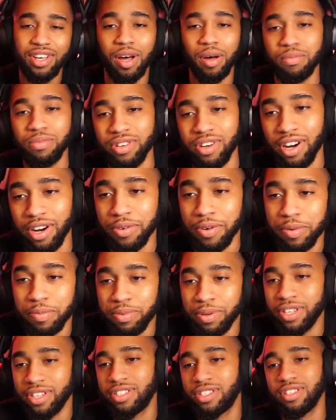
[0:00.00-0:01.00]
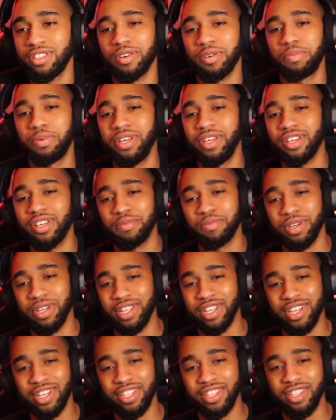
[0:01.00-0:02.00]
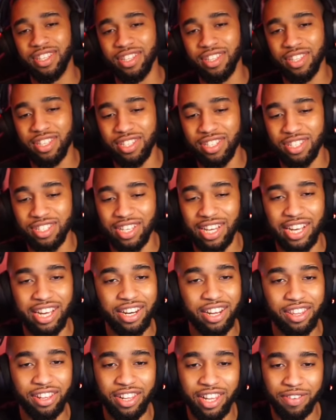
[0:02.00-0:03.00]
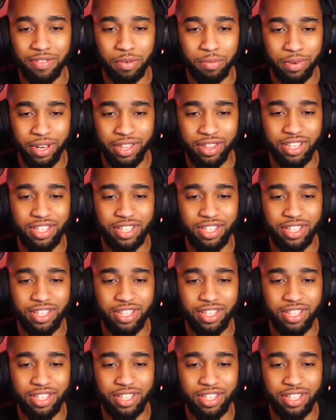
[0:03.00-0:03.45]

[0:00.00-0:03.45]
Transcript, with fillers: I'm sorry, One Piece, your peak, but like th this is like another level, man.